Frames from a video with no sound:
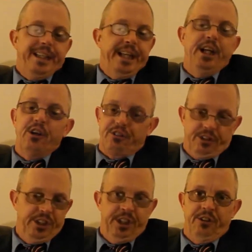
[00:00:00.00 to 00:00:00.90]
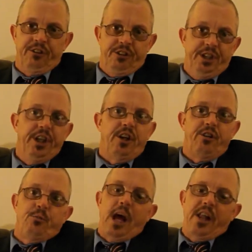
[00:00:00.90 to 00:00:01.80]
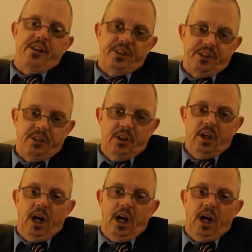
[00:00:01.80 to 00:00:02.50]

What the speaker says: years and years and years, rather than